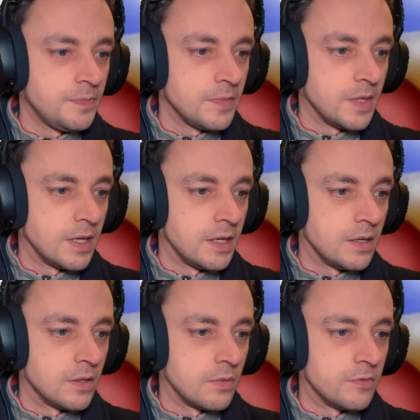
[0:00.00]
And
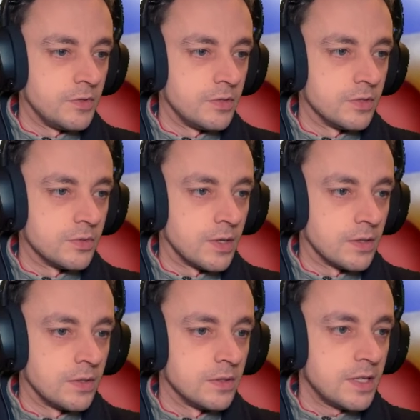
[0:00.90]
another one for you as
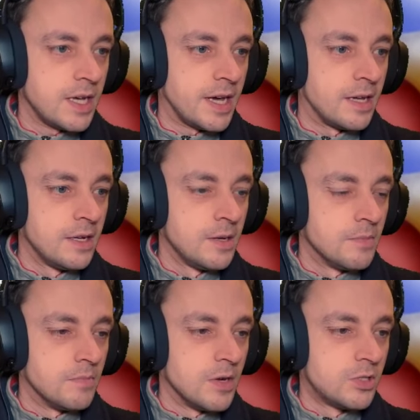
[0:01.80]
well. There.
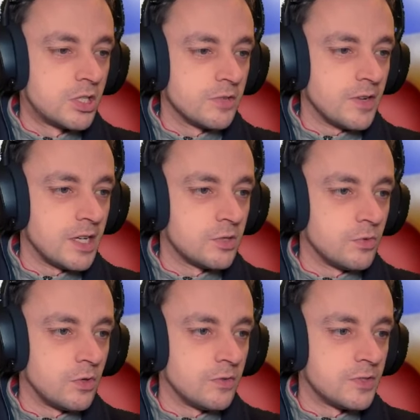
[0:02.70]
Most of our
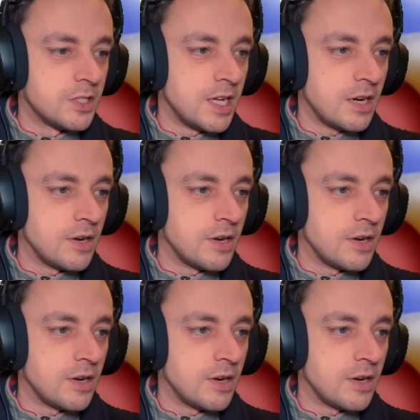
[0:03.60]
dwarves now